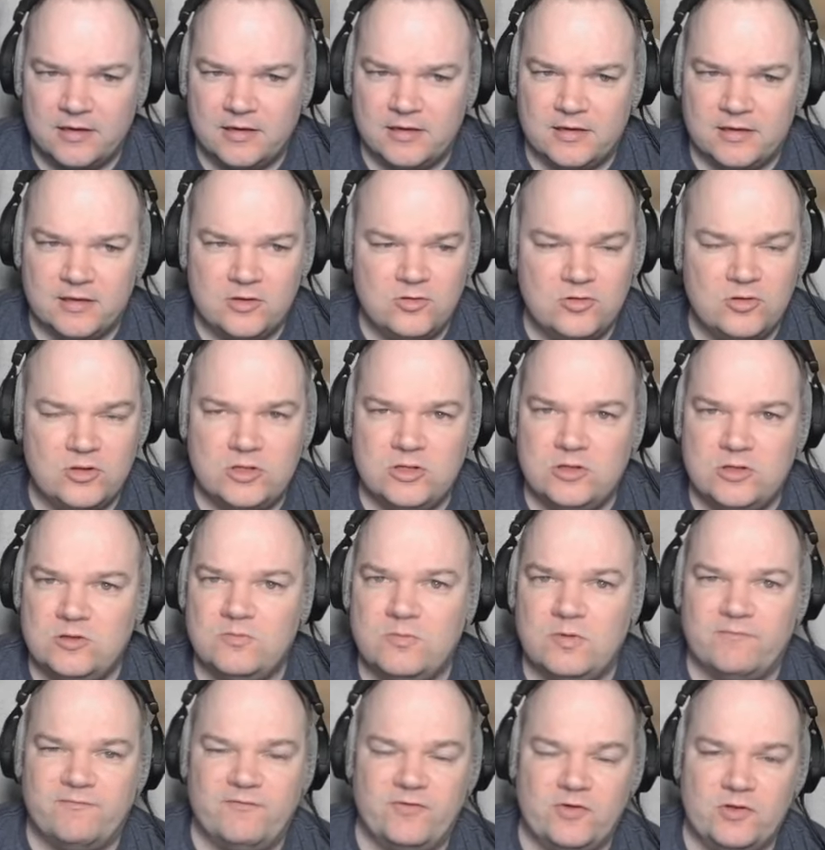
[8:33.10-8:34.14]
you
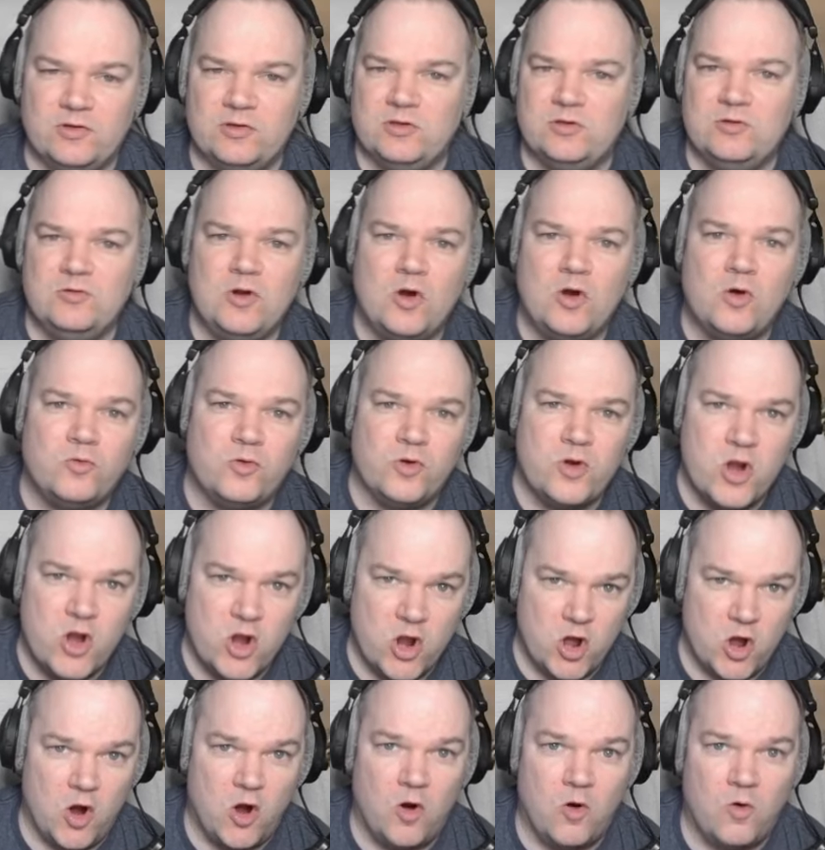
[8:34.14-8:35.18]
for you don't
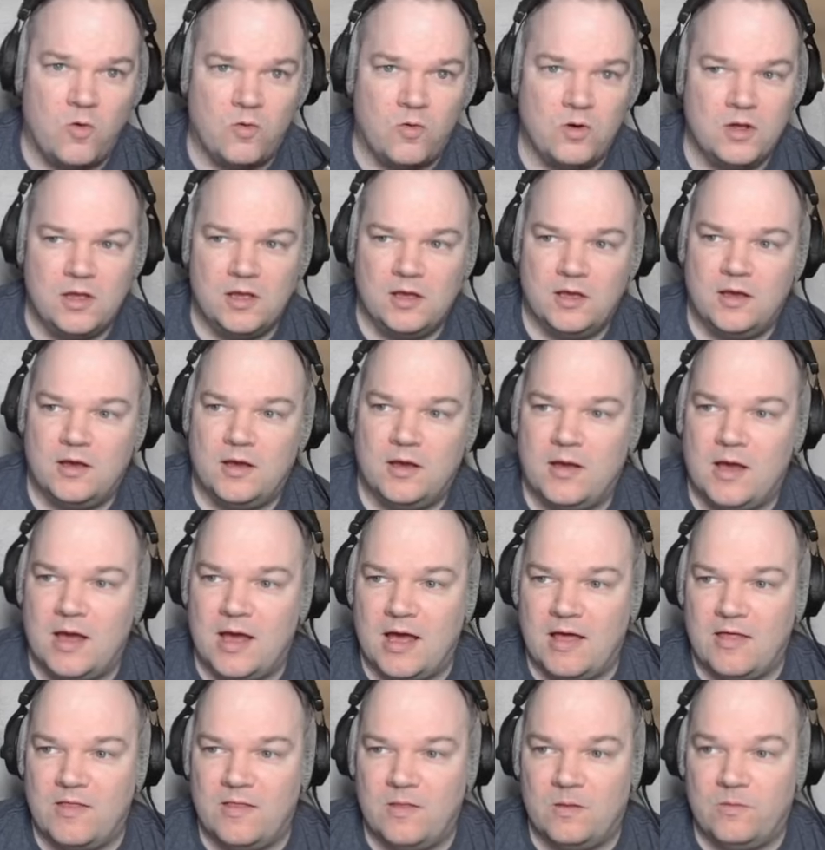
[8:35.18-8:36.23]
know.
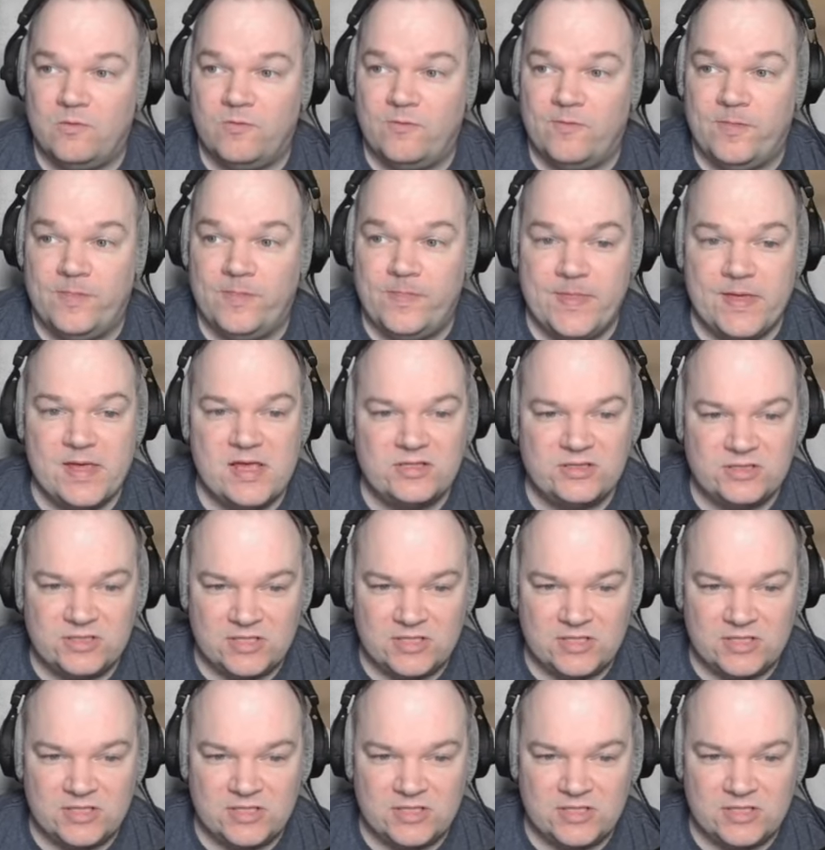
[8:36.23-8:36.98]
This